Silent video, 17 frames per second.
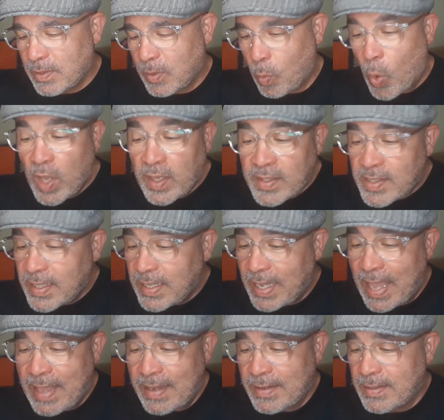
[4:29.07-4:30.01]
Once
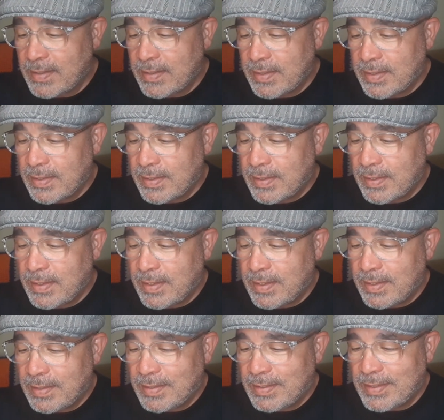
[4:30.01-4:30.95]
again,
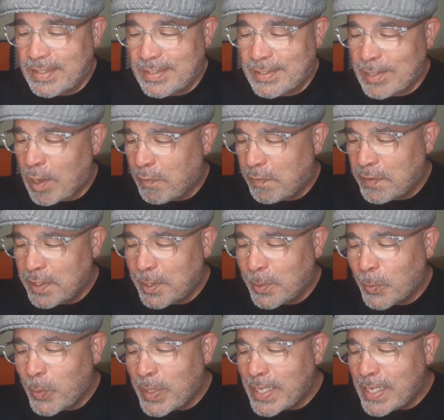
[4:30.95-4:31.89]
the tough
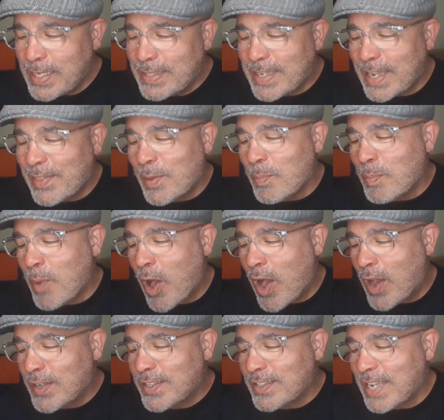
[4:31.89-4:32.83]
little weeds and the
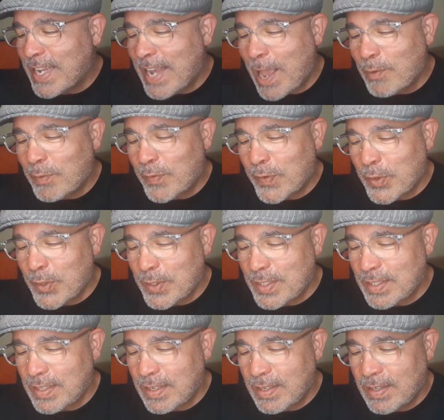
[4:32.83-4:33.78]
moss set out
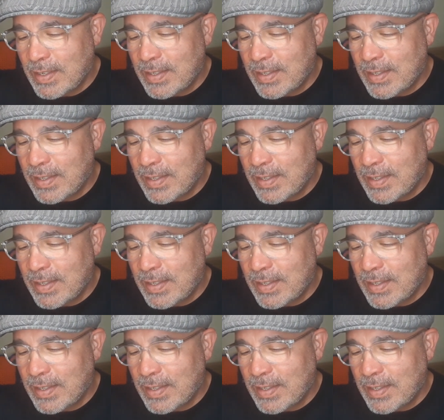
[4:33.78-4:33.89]
first.